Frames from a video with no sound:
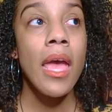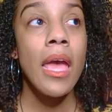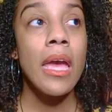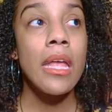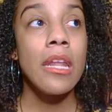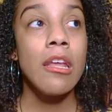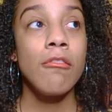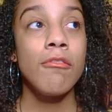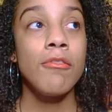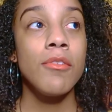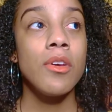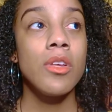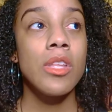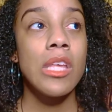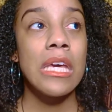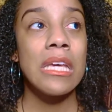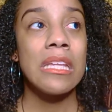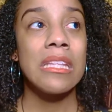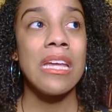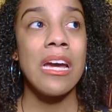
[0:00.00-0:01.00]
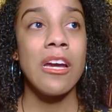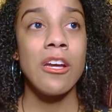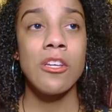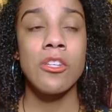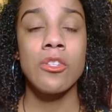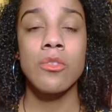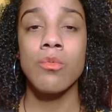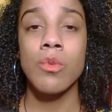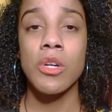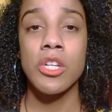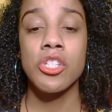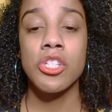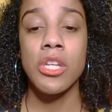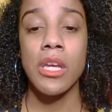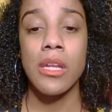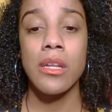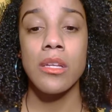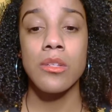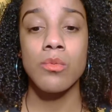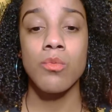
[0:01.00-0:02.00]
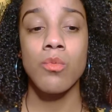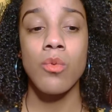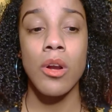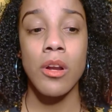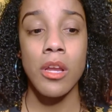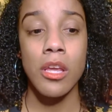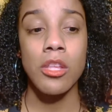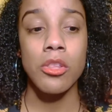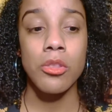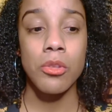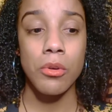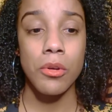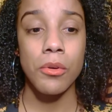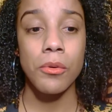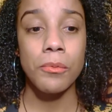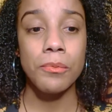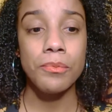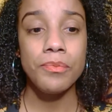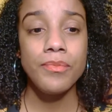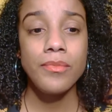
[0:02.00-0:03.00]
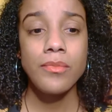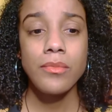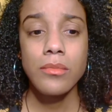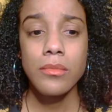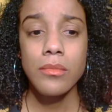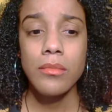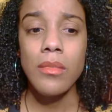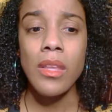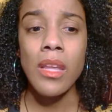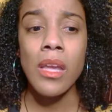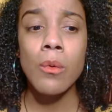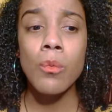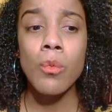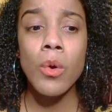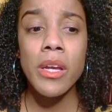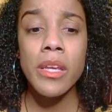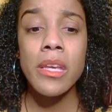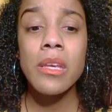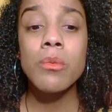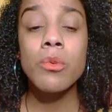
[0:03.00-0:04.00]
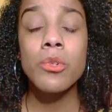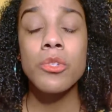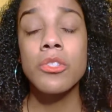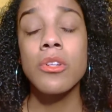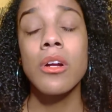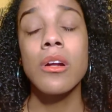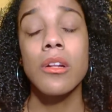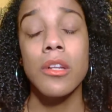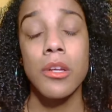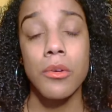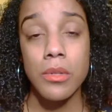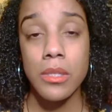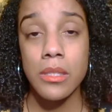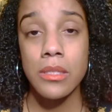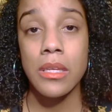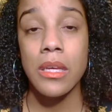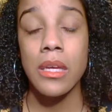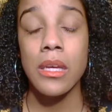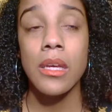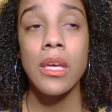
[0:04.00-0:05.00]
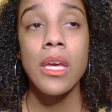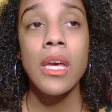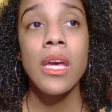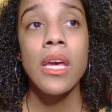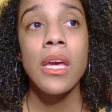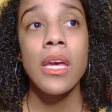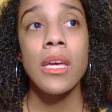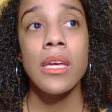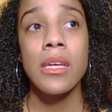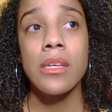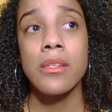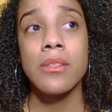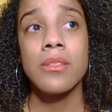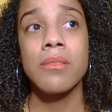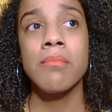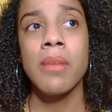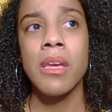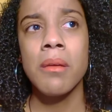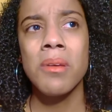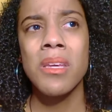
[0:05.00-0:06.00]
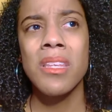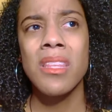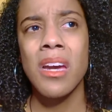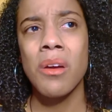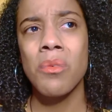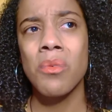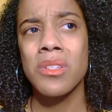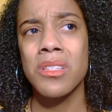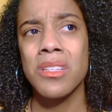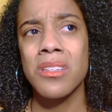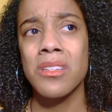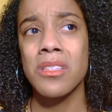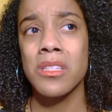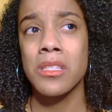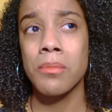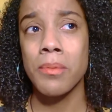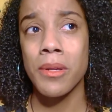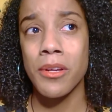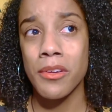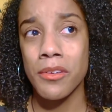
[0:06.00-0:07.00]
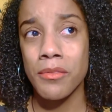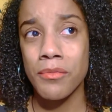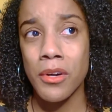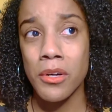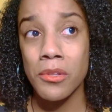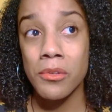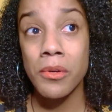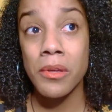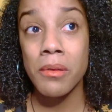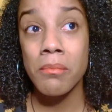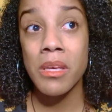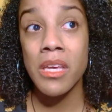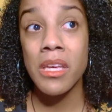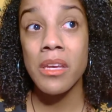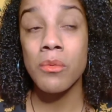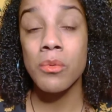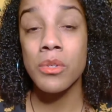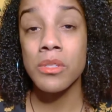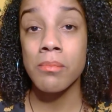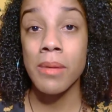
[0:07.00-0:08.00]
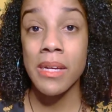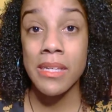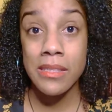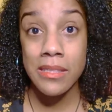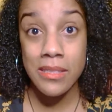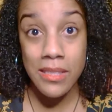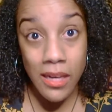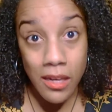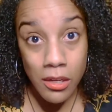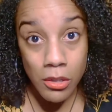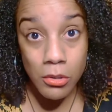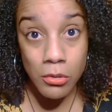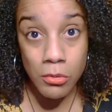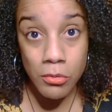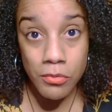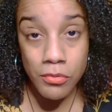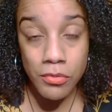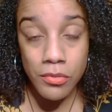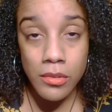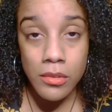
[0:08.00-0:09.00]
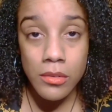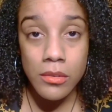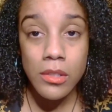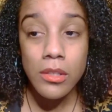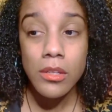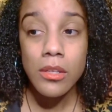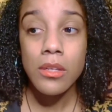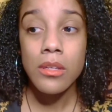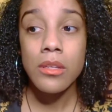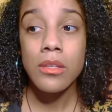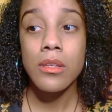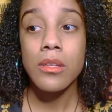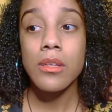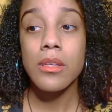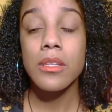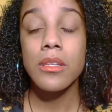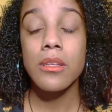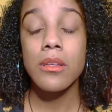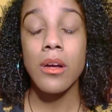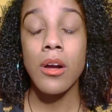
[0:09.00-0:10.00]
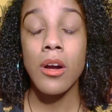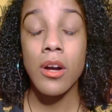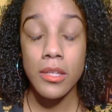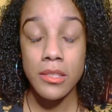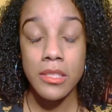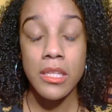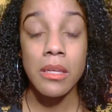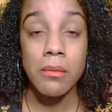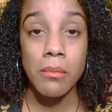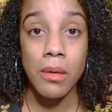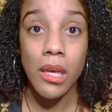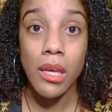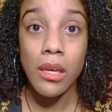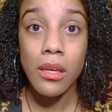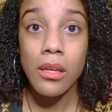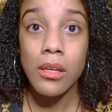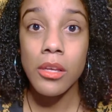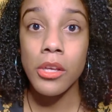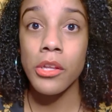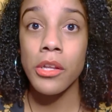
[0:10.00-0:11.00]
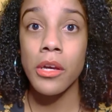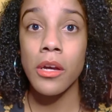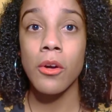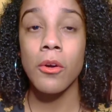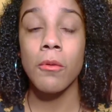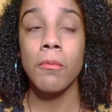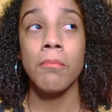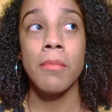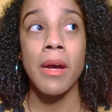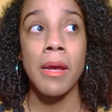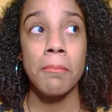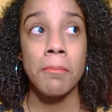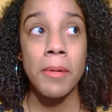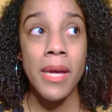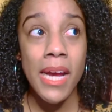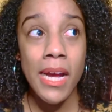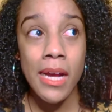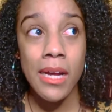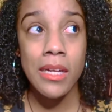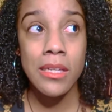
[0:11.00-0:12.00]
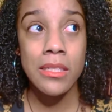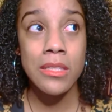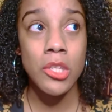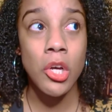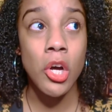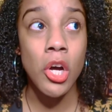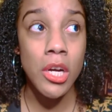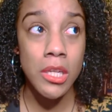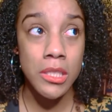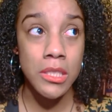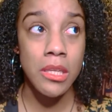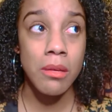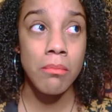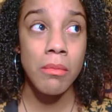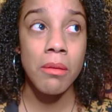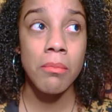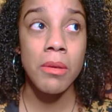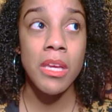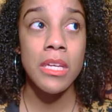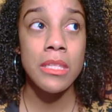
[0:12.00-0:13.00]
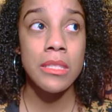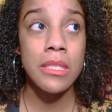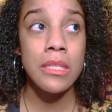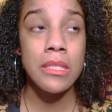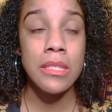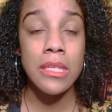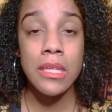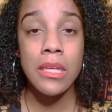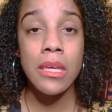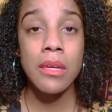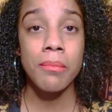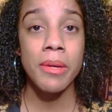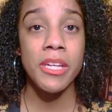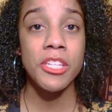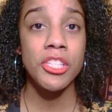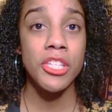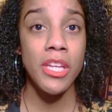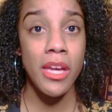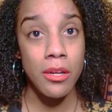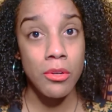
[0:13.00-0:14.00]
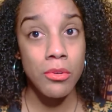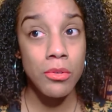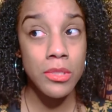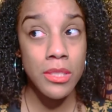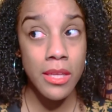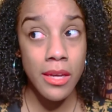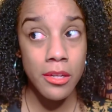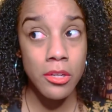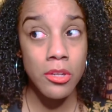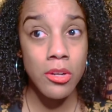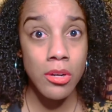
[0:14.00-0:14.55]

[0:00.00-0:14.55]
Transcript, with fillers: And I feel like that is what Shane is working through. And what he will start noticing is maybe that wasn't a spirit following me, it was myself haunting me, you know, my past haunting me because he did get my shadow side